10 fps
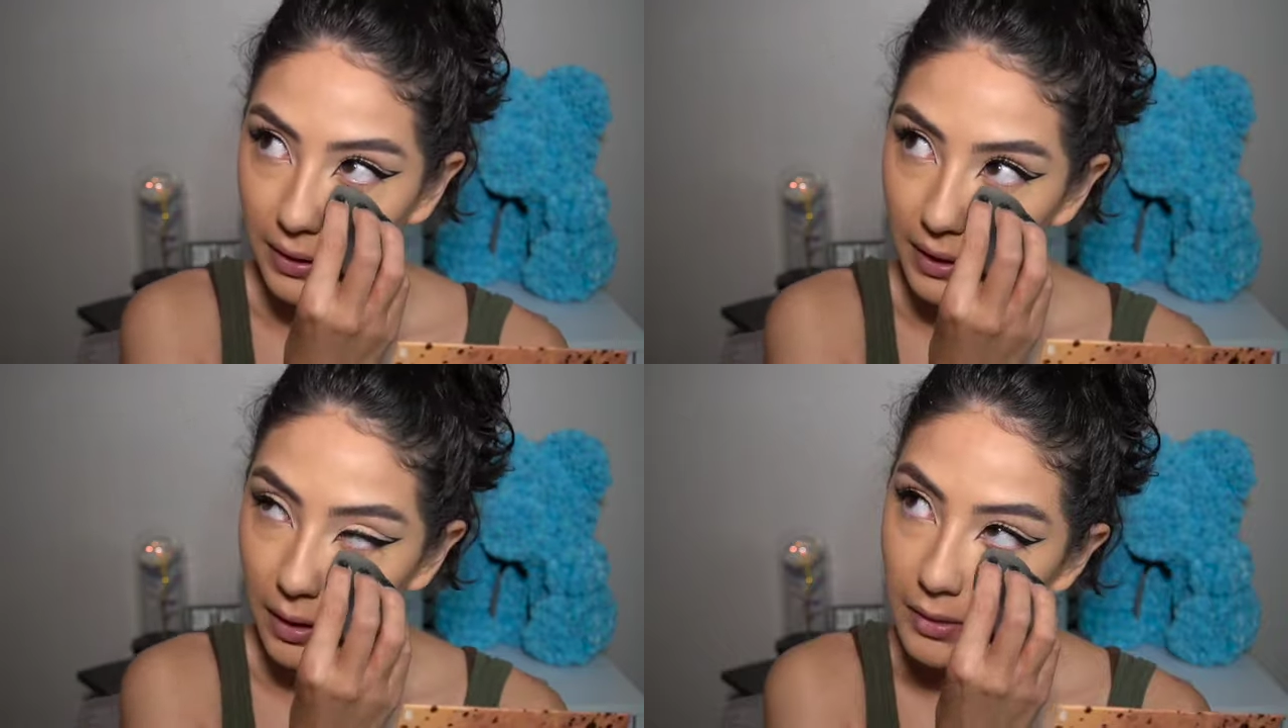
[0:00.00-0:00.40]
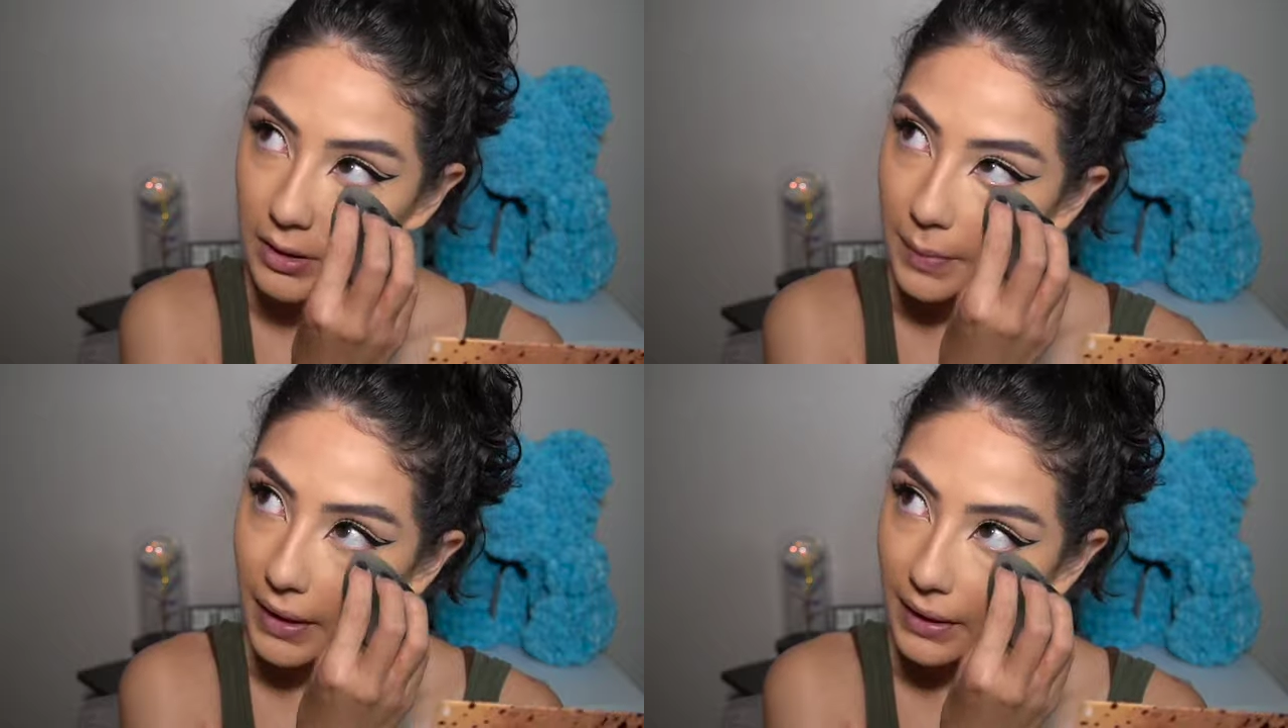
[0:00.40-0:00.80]
right now I'm
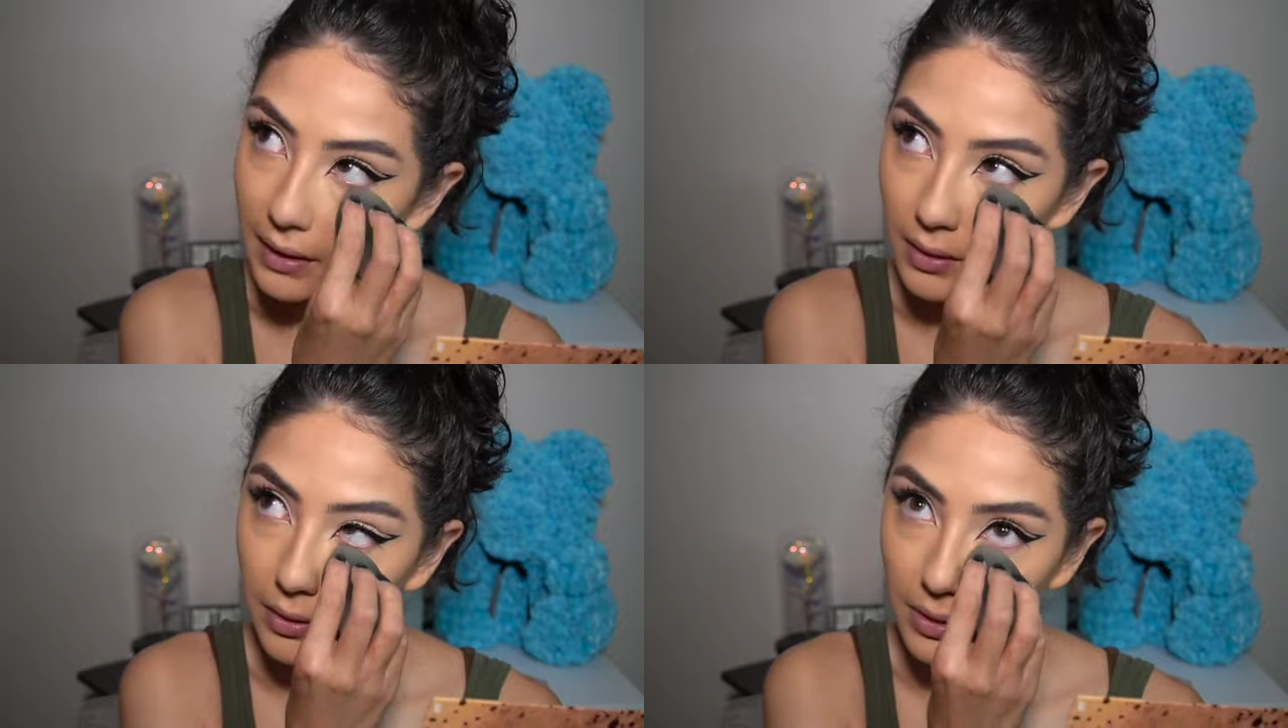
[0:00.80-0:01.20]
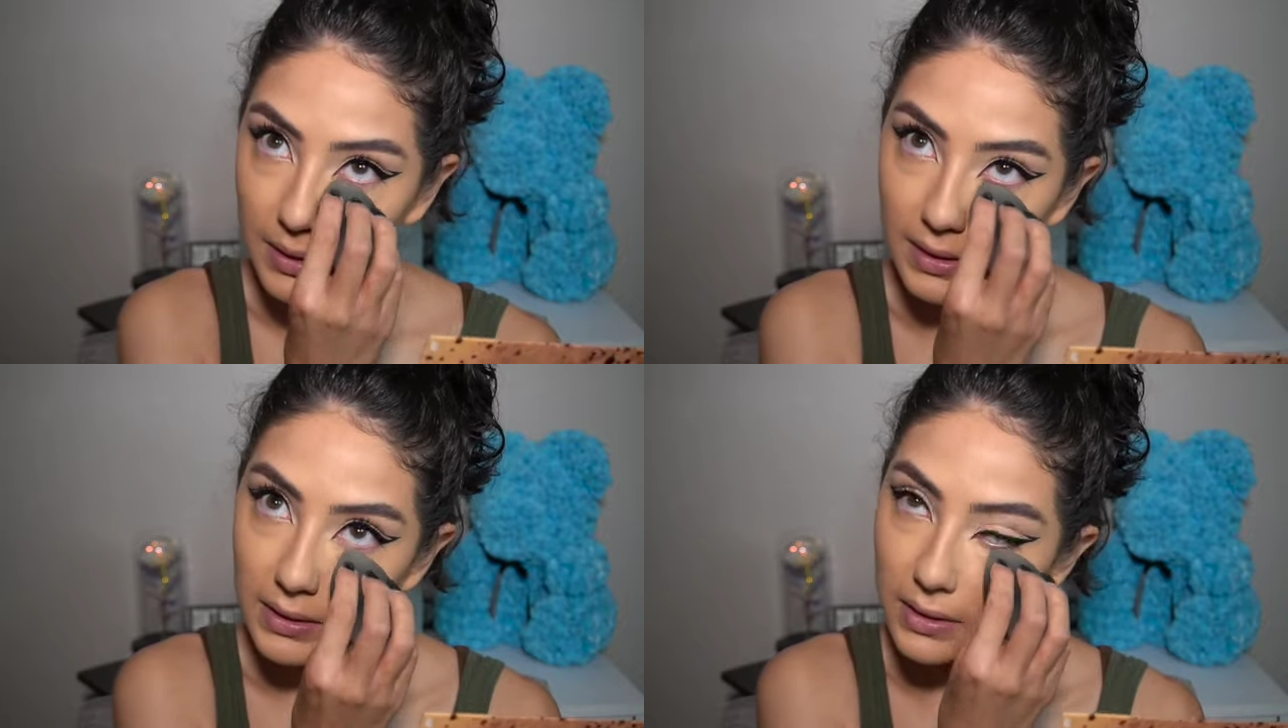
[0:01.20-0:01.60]
just putting out the
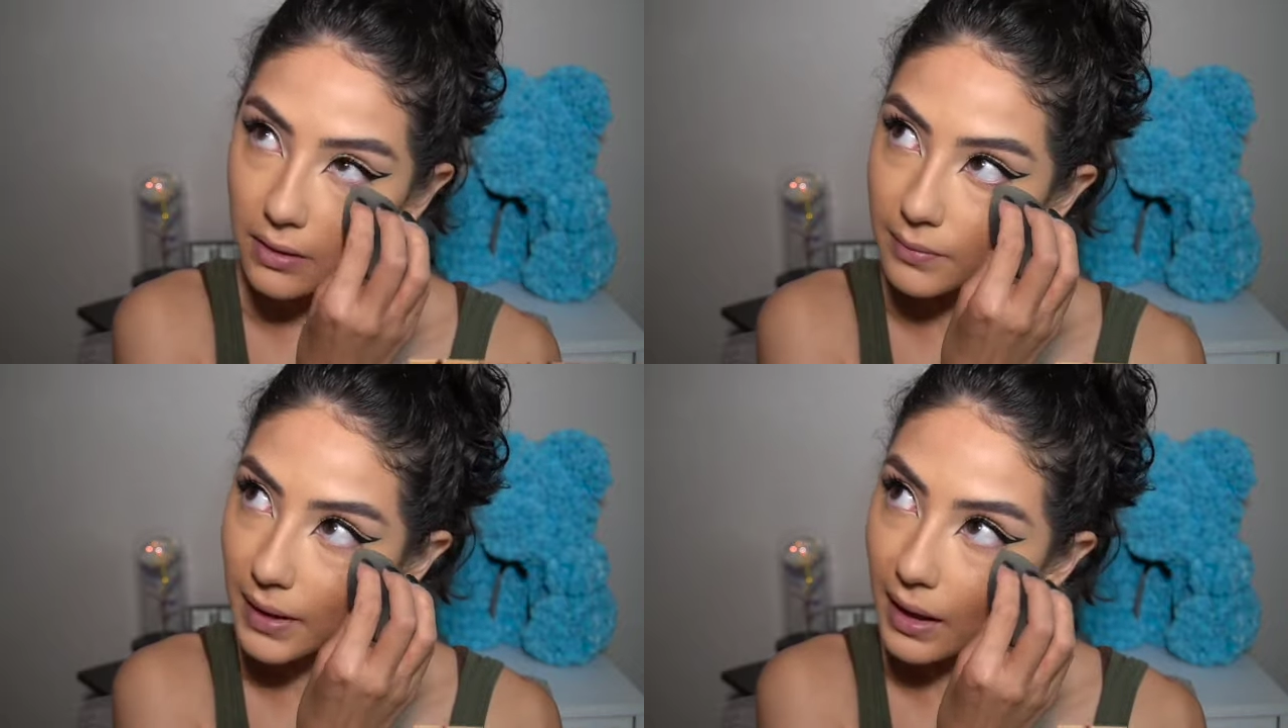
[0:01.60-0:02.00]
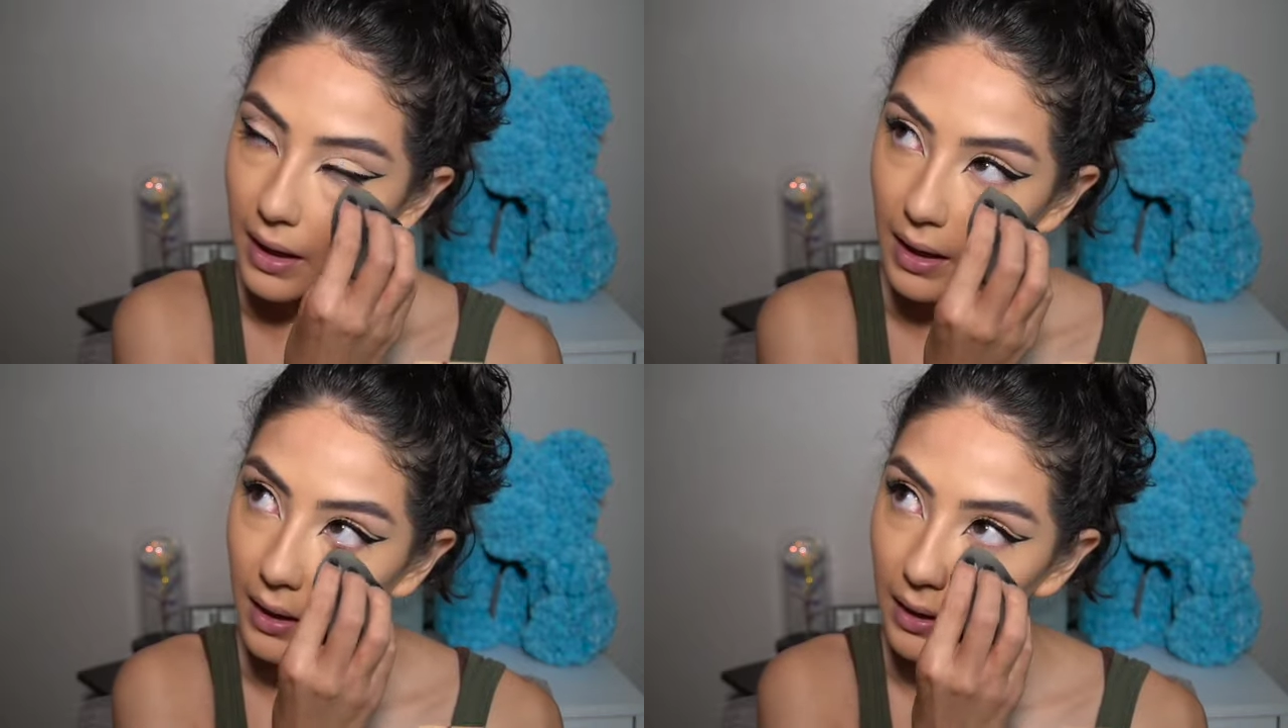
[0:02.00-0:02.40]
creases of my
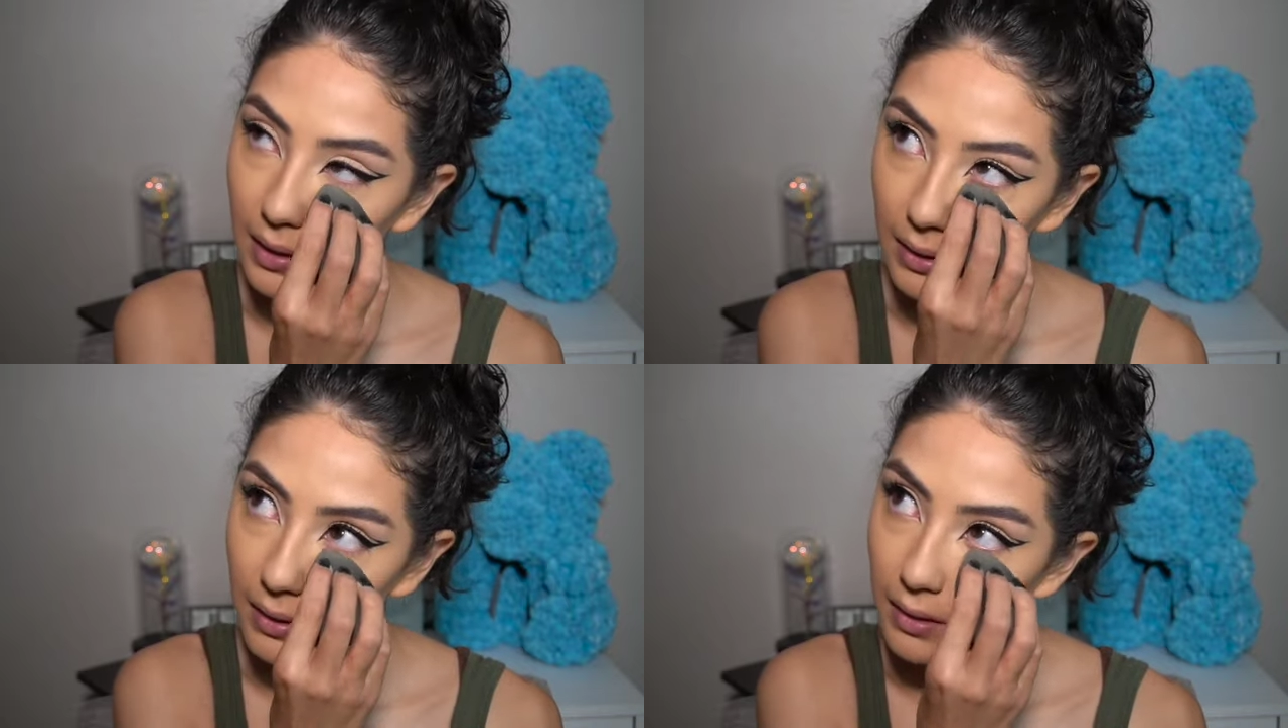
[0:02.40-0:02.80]
eye